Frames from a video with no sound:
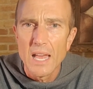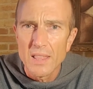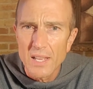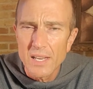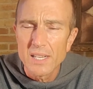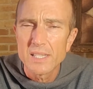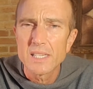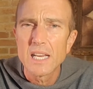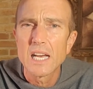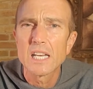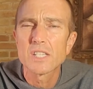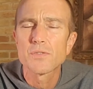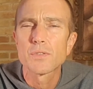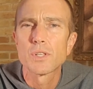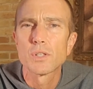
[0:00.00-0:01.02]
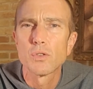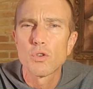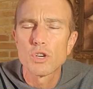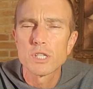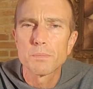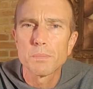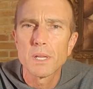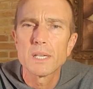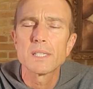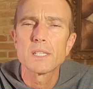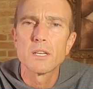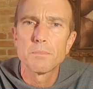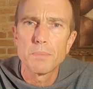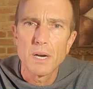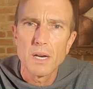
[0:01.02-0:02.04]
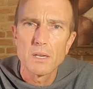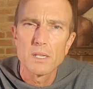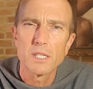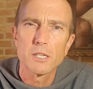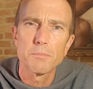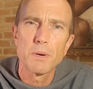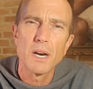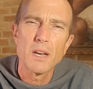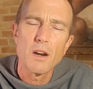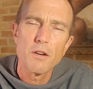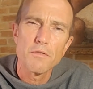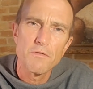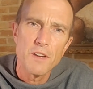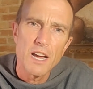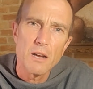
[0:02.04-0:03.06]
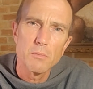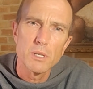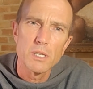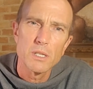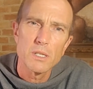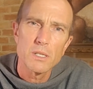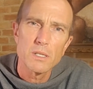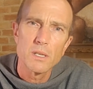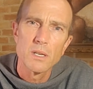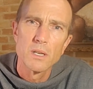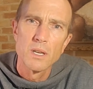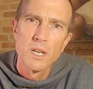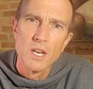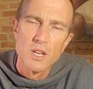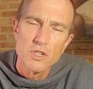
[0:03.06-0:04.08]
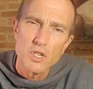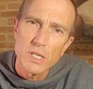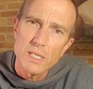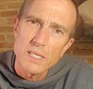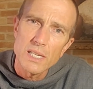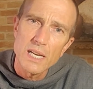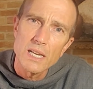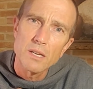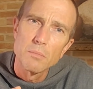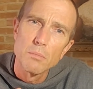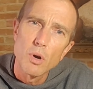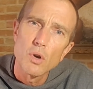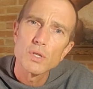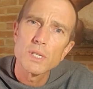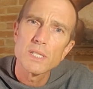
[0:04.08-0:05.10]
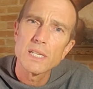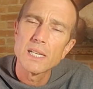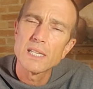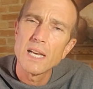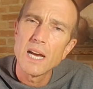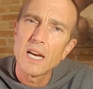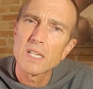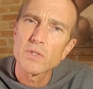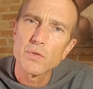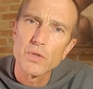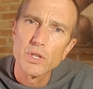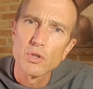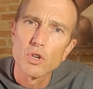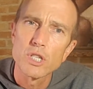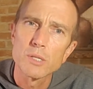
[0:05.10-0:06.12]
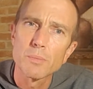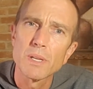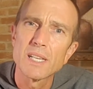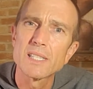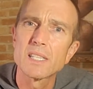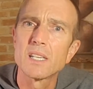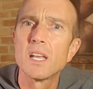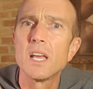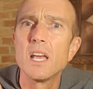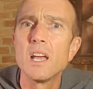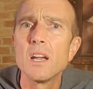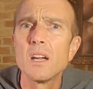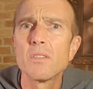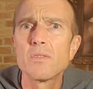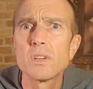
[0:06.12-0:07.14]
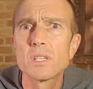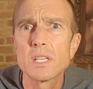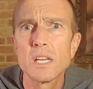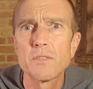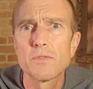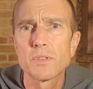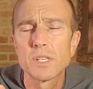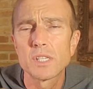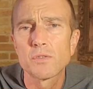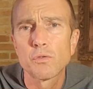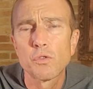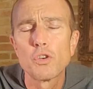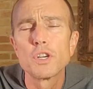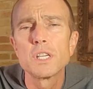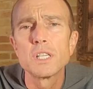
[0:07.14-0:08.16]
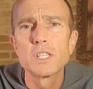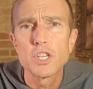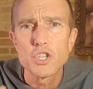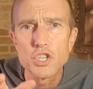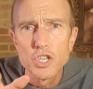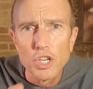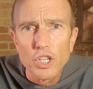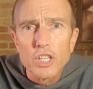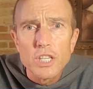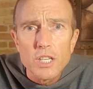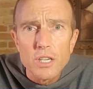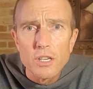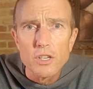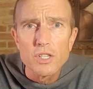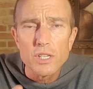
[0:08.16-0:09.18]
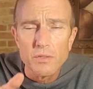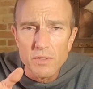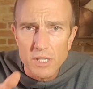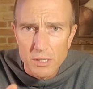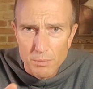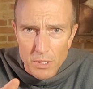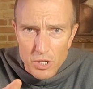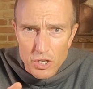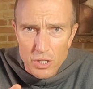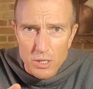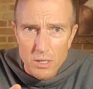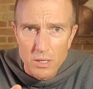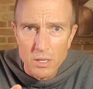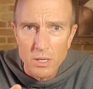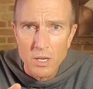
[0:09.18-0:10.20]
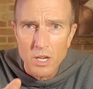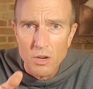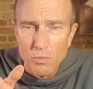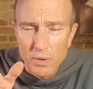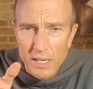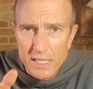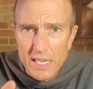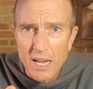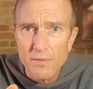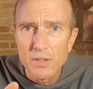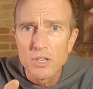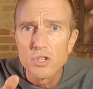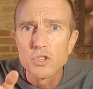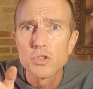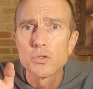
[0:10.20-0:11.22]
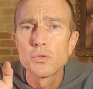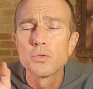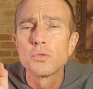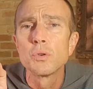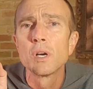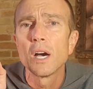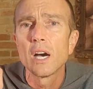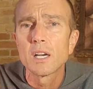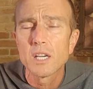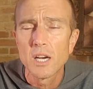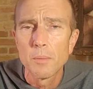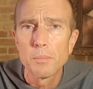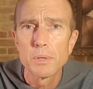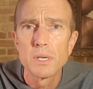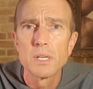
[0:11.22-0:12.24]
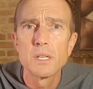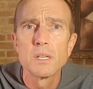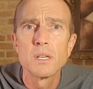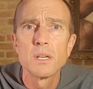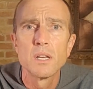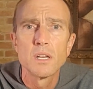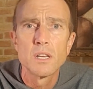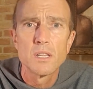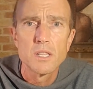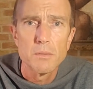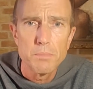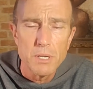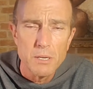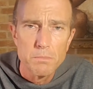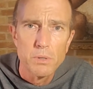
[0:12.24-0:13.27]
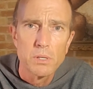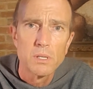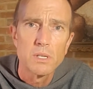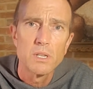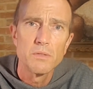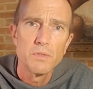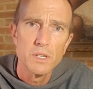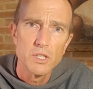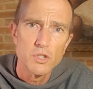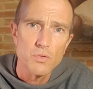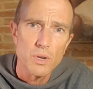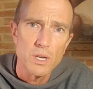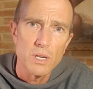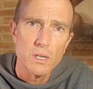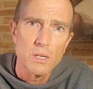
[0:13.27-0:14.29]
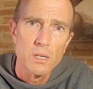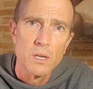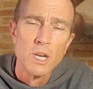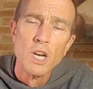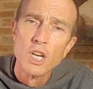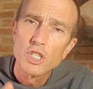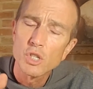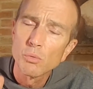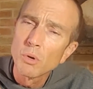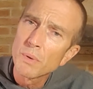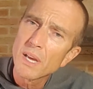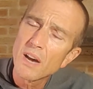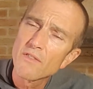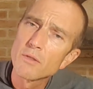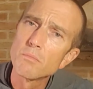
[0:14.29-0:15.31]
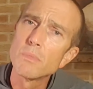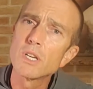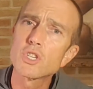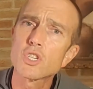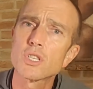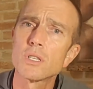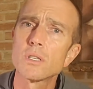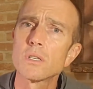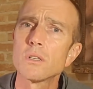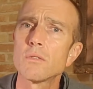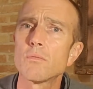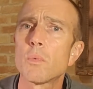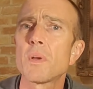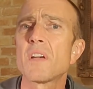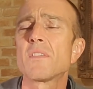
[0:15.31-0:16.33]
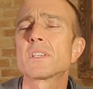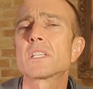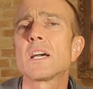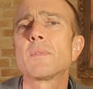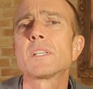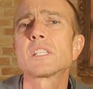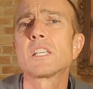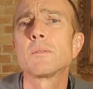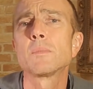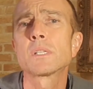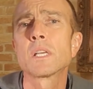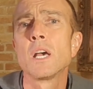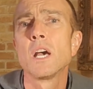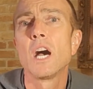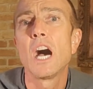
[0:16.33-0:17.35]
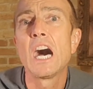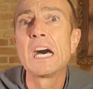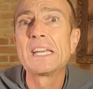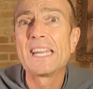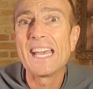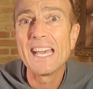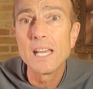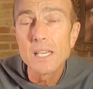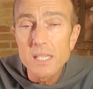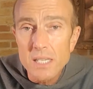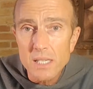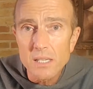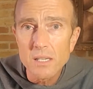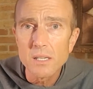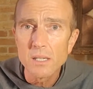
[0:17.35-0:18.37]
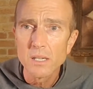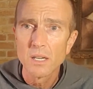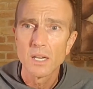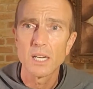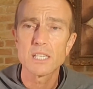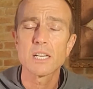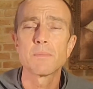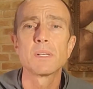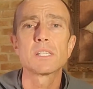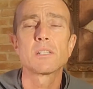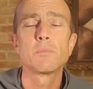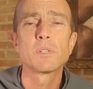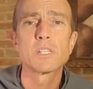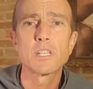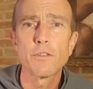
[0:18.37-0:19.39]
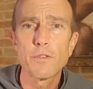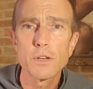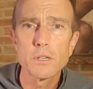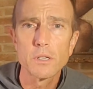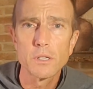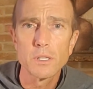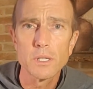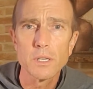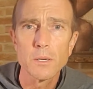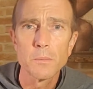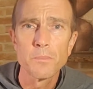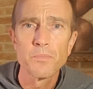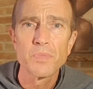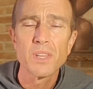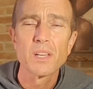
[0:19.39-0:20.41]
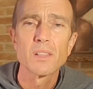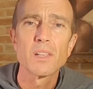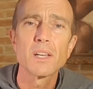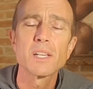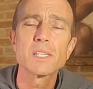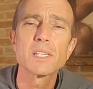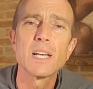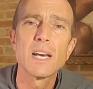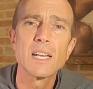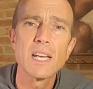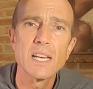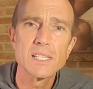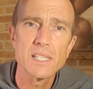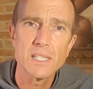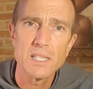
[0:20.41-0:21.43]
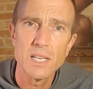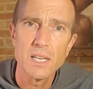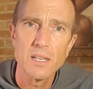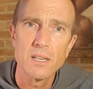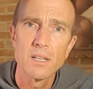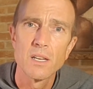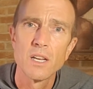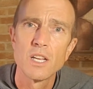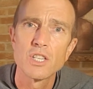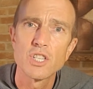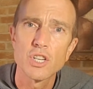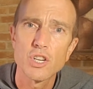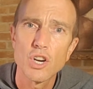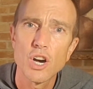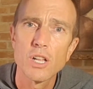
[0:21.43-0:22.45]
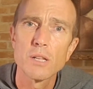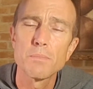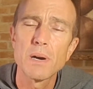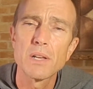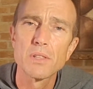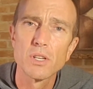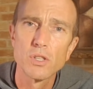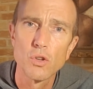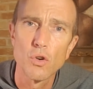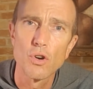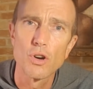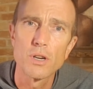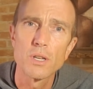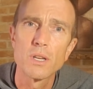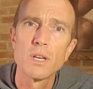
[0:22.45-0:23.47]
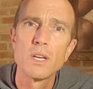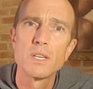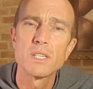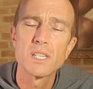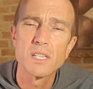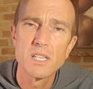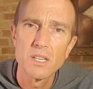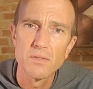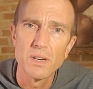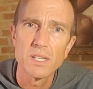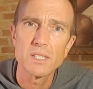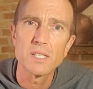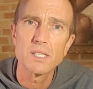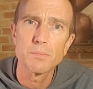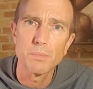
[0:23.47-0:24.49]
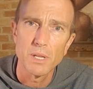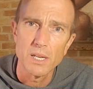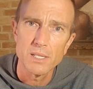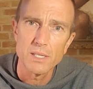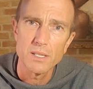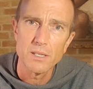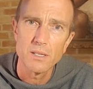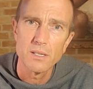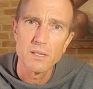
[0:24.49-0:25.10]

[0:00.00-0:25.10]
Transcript: Let us ask for the Lord's blessing upon us, upon our families. Just like Moses had to ask for the Lord's blessing every day for these 40 additional years of his mission when he's having to accompany the people of Israel. So when we have a mission, when we have a time that seems unending, a time that seems difficult, let us not hesitate to call upon the Lord to give us his blessing.